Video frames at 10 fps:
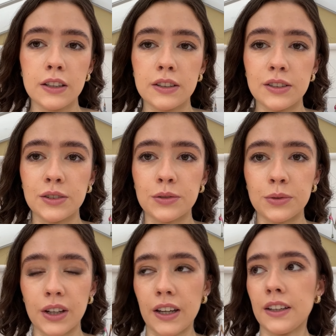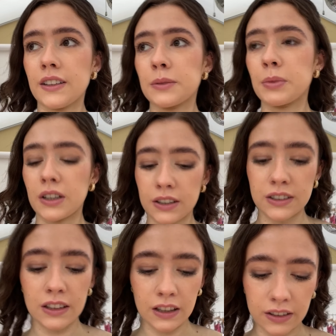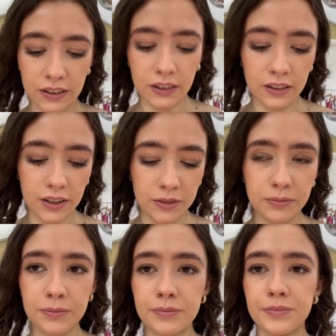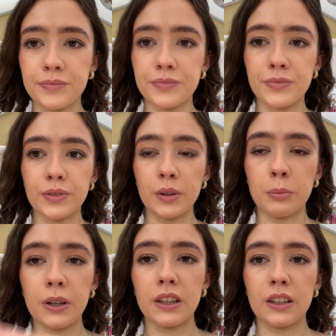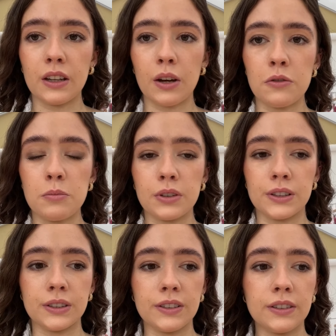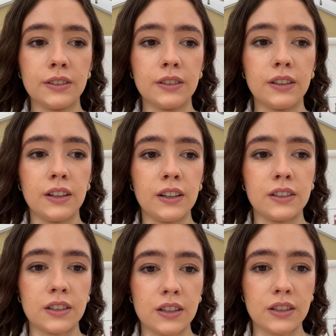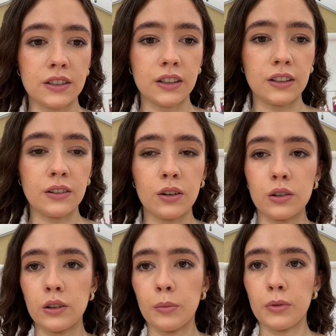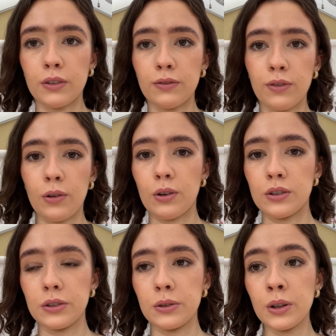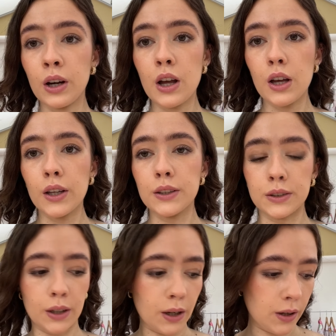which is annoying. It's because like the bit that opens, it just did not grip the floor at all. So